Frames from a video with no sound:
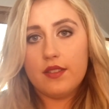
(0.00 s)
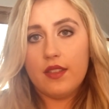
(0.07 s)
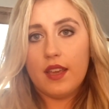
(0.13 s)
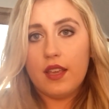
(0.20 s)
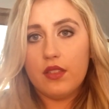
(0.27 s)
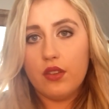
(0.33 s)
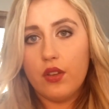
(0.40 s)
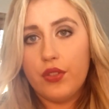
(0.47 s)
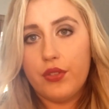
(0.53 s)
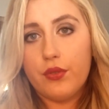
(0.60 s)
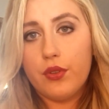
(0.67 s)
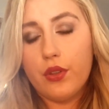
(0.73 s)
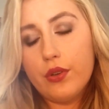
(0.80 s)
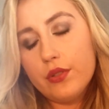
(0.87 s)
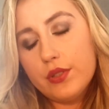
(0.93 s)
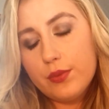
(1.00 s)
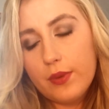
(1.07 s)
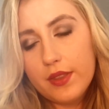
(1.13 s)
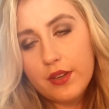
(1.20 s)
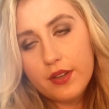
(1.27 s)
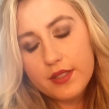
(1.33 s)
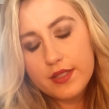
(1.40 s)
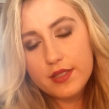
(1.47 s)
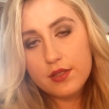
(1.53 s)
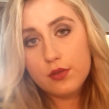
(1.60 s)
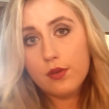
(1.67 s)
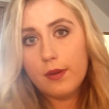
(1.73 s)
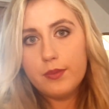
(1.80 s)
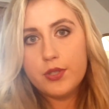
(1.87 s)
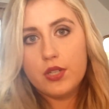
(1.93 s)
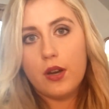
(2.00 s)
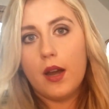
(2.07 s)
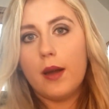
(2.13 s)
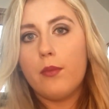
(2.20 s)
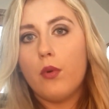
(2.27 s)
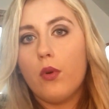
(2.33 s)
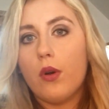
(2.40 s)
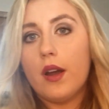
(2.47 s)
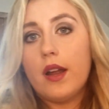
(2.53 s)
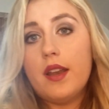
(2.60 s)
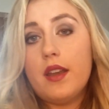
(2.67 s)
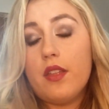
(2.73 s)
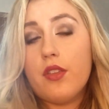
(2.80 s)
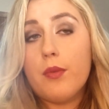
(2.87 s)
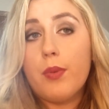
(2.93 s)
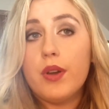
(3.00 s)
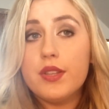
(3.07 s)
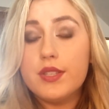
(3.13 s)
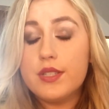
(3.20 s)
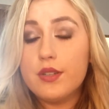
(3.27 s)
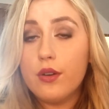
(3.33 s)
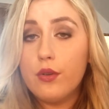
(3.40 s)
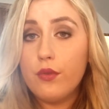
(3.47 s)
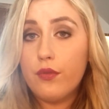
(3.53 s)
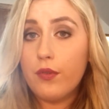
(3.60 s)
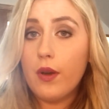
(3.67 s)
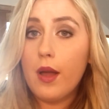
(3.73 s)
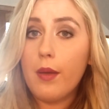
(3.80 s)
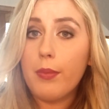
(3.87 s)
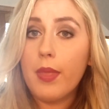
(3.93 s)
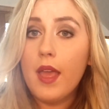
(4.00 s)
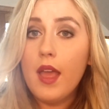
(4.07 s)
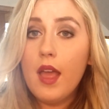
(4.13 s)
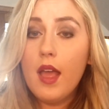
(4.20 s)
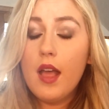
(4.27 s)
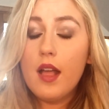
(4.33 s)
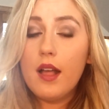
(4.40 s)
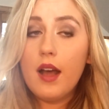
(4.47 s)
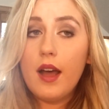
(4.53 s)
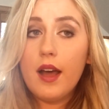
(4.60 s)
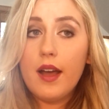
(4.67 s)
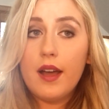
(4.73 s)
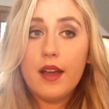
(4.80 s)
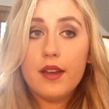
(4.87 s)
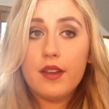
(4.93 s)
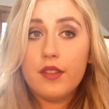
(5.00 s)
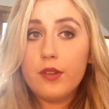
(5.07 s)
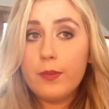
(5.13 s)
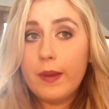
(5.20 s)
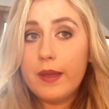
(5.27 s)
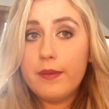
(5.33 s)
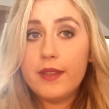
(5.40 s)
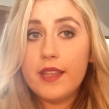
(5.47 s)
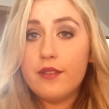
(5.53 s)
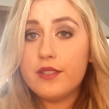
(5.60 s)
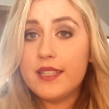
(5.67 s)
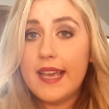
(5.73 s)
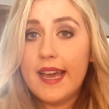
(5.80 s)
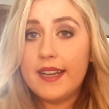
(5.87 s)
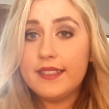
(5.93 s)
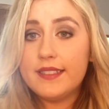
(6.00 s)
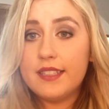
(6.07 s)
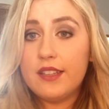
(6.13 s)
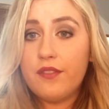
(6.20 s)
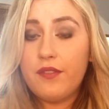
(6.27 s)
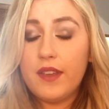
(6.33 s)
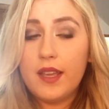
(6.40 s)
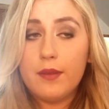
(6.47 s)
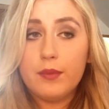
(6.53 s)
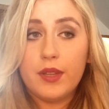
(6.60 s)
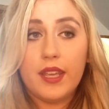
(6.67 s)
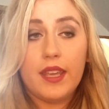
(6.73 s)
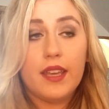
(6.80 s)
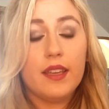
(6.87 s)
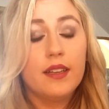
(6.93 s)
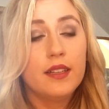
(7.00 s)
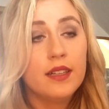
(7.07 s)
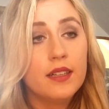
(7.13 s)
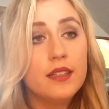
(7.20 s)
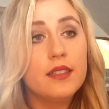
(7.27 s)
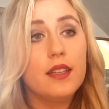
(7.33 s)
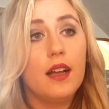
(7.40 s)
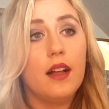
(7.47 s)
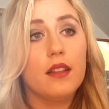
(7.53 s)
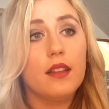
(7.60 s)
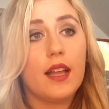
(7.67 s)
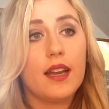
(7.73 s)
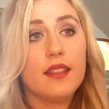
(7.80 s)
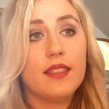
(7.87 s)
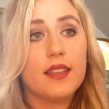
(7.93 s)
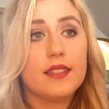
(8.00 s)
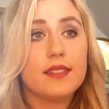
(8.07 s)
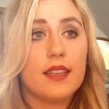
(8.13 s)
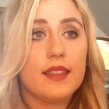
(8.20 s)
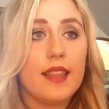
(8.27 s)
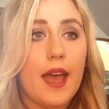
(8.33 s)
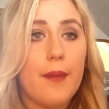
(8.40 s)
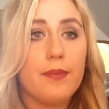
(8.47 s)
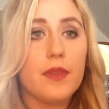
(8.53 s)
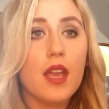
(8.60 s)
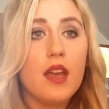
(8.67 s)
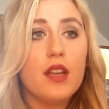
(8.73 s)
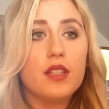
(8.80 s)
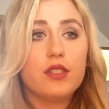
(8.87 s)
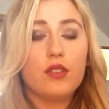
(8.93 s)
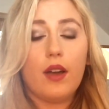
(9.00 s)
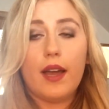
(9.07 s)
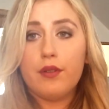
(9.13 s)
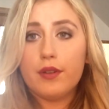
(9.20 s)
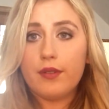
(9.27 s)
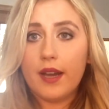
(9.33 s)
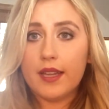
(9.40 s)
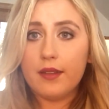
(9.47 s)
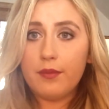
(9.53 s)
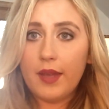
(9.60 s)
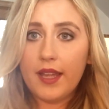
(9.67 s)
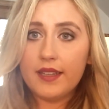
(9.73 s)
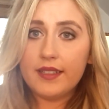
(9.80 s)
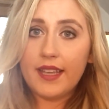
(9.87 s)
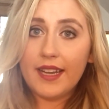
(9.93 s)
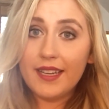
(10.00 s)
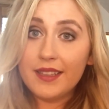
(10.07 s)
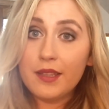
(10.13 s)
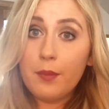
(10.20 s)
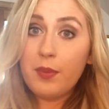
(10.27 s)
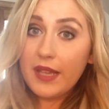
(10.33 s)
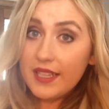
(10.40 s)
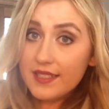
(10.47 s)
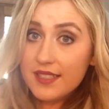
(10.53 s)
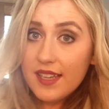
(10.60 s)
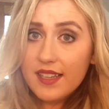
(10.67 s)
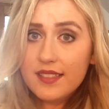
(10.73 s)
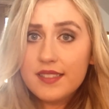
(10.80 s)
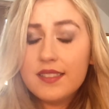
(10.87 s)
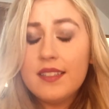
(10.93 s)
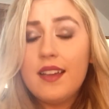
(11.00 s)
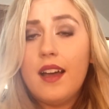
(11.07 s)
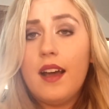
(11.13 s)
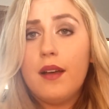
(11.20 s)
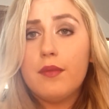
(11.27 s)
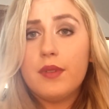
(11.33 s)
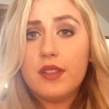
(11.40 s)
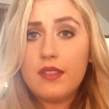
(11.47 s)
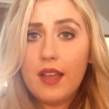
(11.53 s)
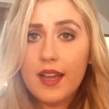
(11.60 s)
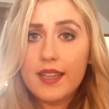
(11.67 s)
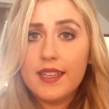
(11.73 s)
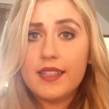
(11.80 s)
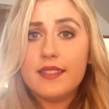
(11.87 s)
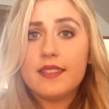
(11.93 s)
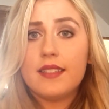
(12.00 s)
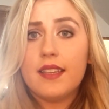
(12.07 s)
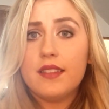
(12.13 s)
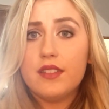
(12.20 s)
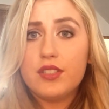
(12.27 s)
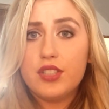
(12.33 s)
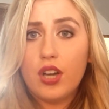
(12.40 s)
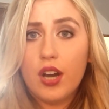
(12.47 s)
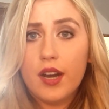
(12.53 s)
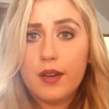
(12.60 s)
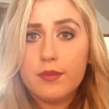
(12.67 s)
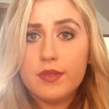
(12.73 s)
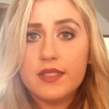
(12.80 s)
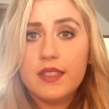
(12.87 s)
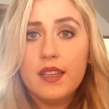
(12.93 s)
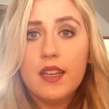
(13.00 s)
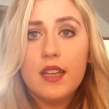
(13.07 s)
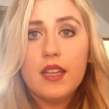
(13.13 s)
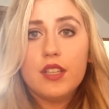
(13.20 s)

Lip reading: so they can look through those, whether it's a Scrubs charm or another birthstone from another baby that was added to the family, a lot of things like that. So I would recommend getting the basics, the lockets and the charms.